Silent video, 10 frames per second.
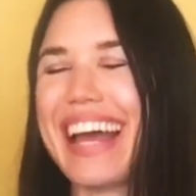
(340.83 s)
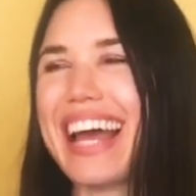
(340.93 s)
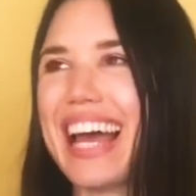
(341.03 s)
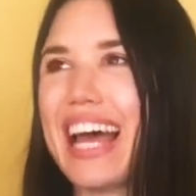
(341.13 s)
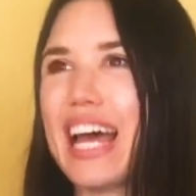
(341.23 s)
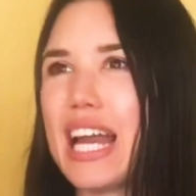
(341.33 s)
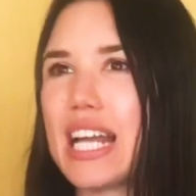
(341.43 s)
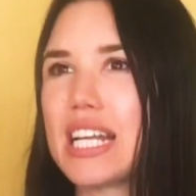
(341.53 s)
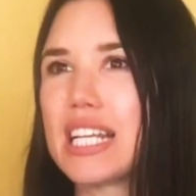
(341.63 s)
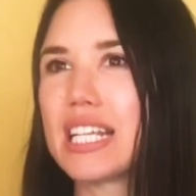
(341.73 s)

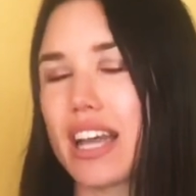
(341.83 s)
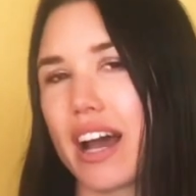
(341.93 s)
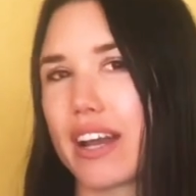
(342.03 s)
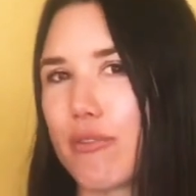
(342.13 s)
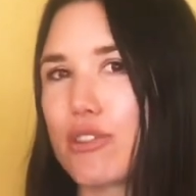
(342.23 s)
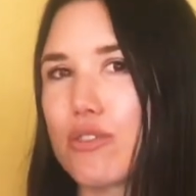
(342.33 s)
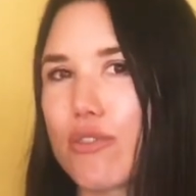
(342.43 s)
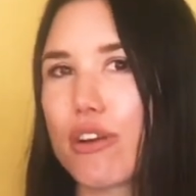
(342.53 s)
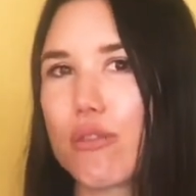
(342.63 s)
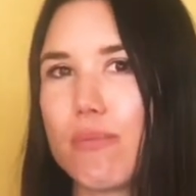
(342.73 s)
And I want to
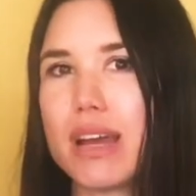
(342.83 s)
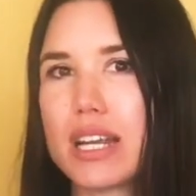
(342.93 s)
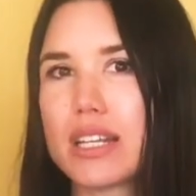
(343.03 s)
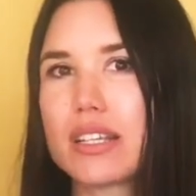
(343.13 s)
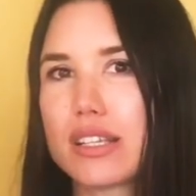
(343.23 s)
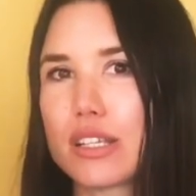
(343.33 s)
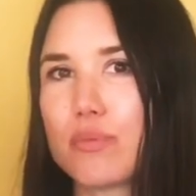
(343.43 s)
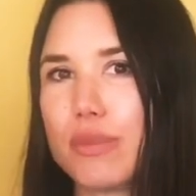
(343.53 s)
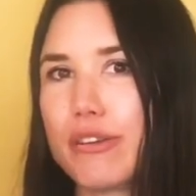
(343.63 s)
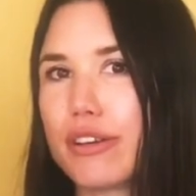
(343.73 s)
recommend this
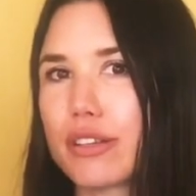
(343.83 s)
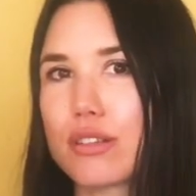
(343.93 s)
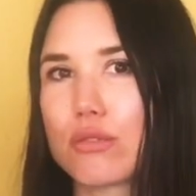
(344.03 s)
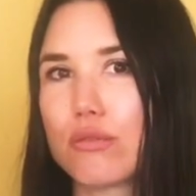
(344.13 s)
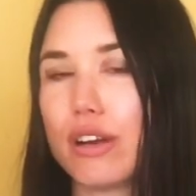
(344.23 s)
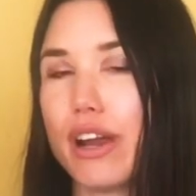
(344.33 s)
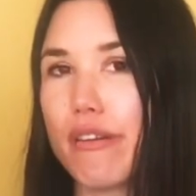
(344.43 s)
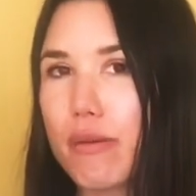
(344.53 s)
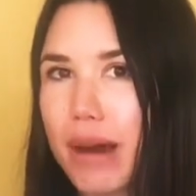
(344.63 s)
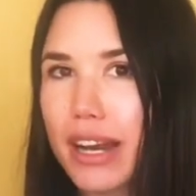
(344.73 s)
experience to
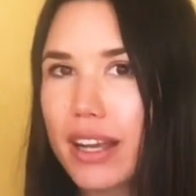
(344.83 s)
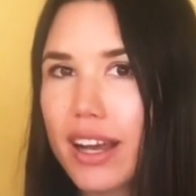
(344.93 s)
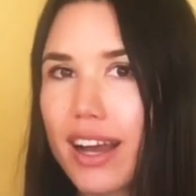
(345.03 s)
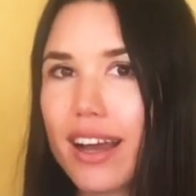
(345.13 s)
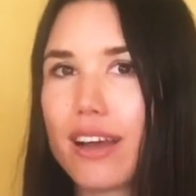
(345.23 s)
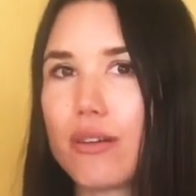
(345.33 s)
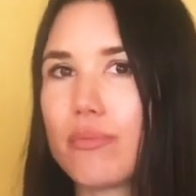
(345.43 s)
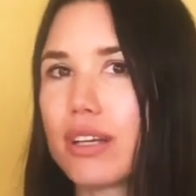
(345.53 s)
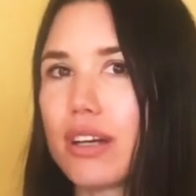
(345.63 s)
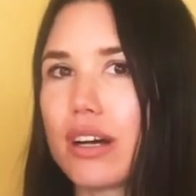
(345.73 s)
everybody,
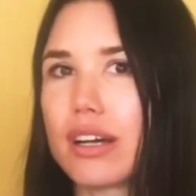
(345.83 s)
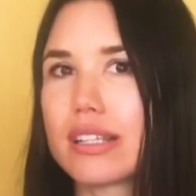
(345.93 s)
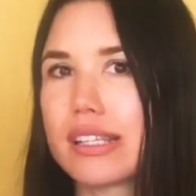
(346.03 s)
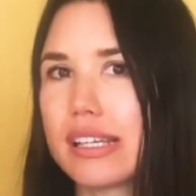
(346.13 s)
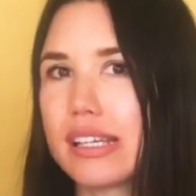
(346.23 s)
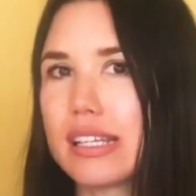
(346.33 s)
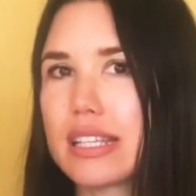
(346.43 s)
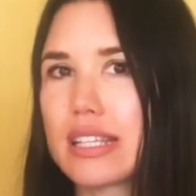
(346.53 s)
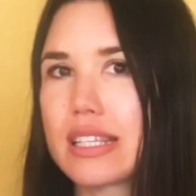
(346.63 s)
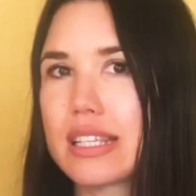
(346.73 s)
because
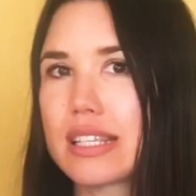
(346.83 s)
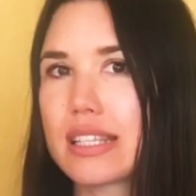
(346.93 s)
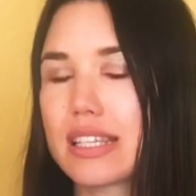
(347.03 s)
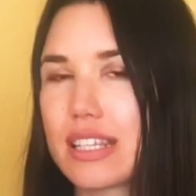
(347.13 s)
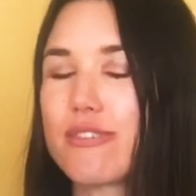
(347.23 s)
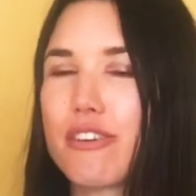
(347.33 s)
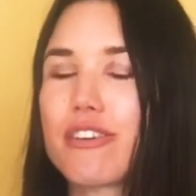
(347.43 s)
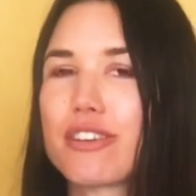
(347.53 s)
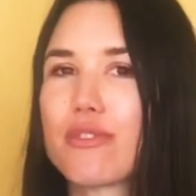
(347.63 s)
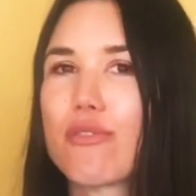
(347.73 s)
it's
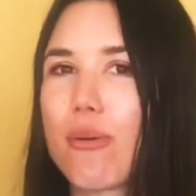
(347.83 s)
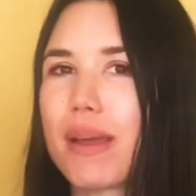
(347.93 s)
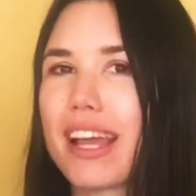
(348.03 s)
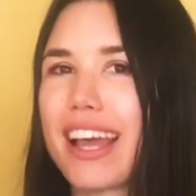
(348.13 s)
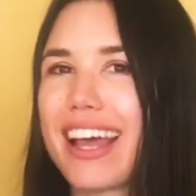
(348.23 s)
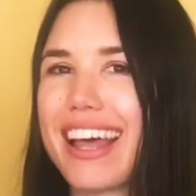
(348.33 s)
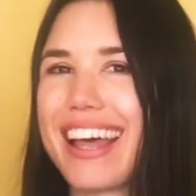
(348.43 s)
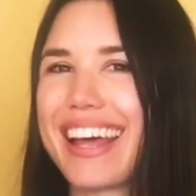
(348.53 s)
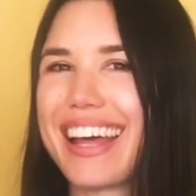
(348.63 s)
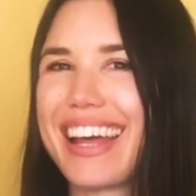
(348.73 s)
very transforming
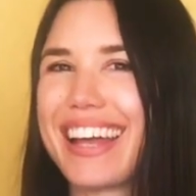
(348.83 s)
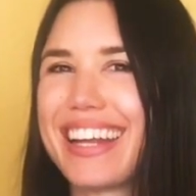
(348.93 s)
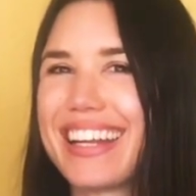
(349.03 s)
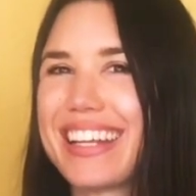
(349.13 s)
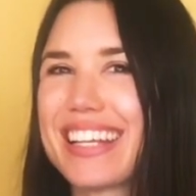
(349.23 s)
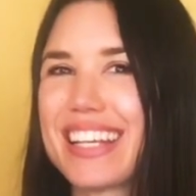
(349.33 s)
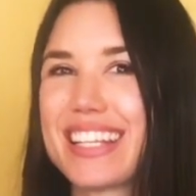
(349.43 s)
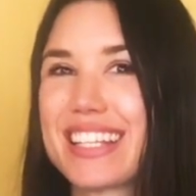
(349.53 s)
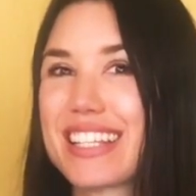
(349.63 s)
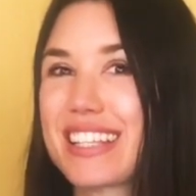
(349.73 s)
and
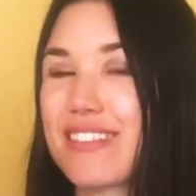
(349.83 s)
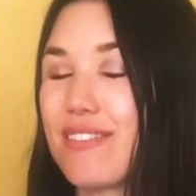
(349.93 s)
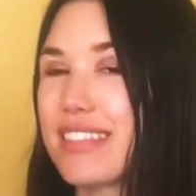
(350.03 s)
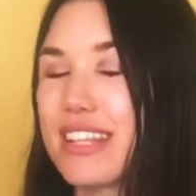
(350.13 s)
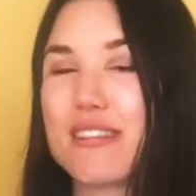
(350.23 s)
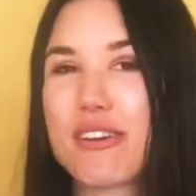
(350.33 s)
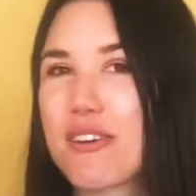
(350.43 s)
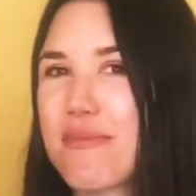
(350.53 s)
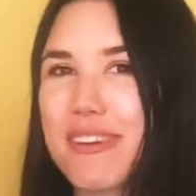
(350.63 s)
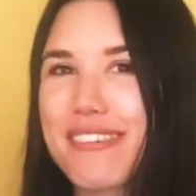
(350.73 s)
it's still
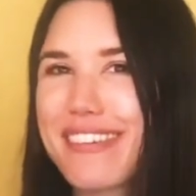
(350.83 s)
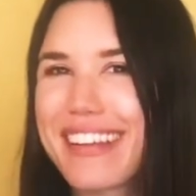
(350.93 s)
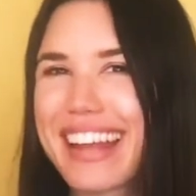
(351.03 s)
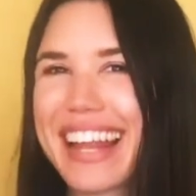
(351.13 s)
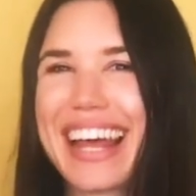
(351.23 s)
very beautiful,